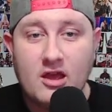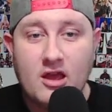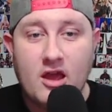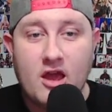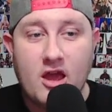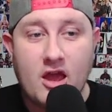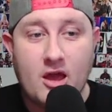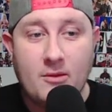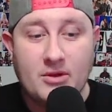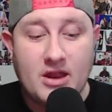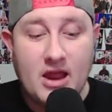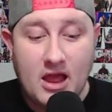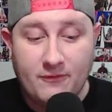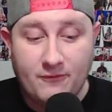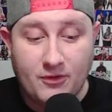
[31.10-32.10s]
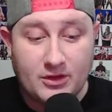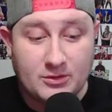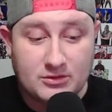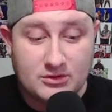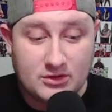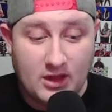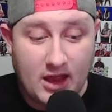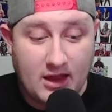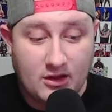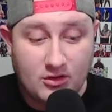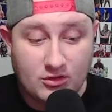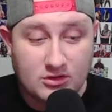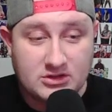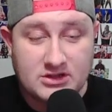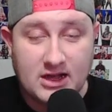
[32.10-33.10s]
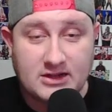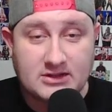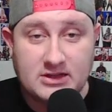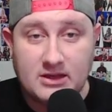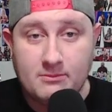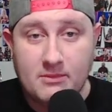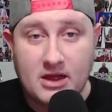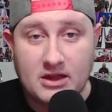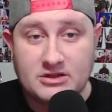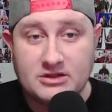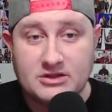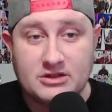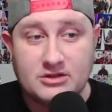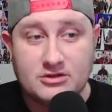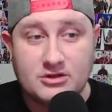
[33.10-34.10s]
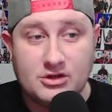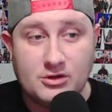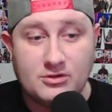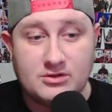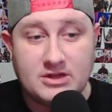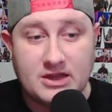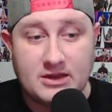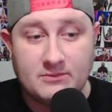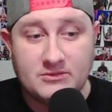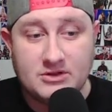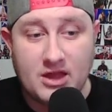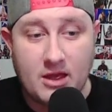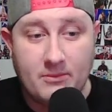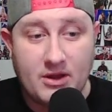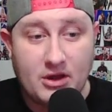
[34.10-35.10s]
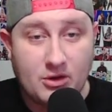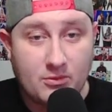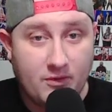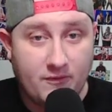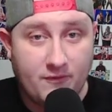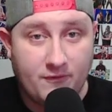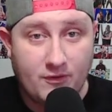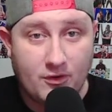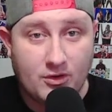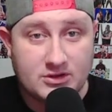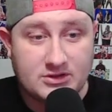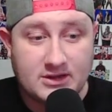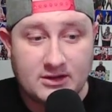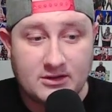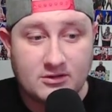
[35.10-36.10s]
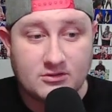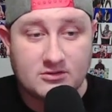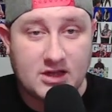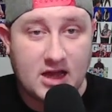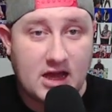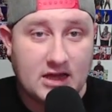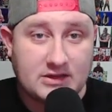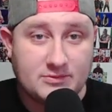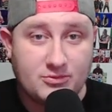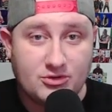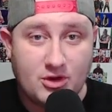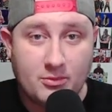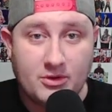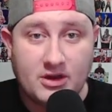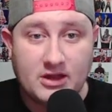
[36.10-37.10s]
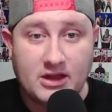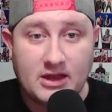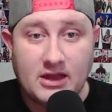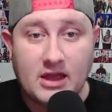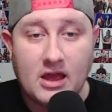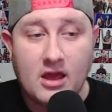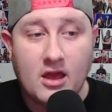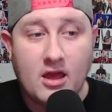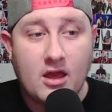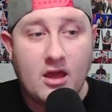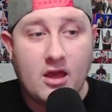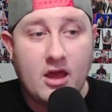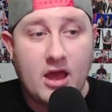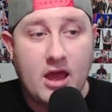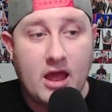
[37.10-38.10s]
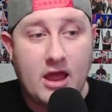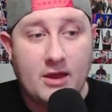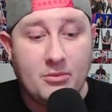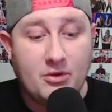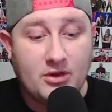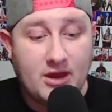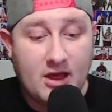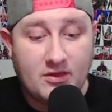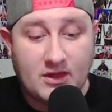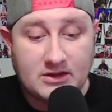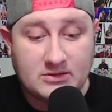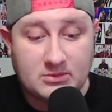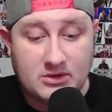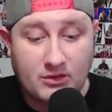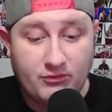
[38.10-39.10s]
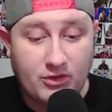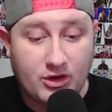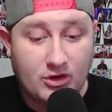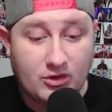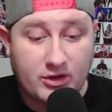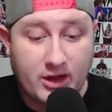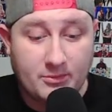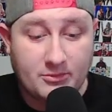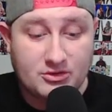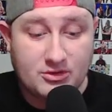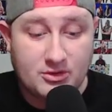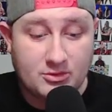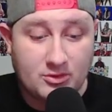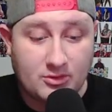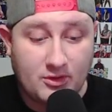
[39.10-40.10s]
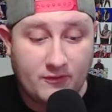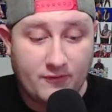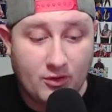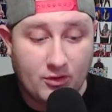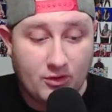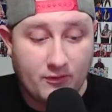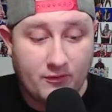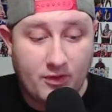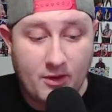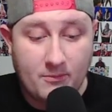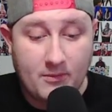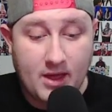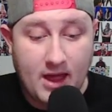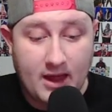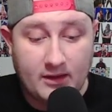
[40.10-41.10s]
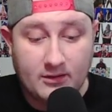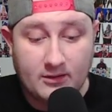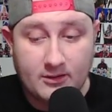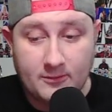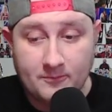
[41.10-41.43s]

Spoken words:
But yeah, I thought this was a good tag team match. These are two teams that are made up of four singles guys predominantly. But yeah, they seem to have really good chemistry between the four of them, and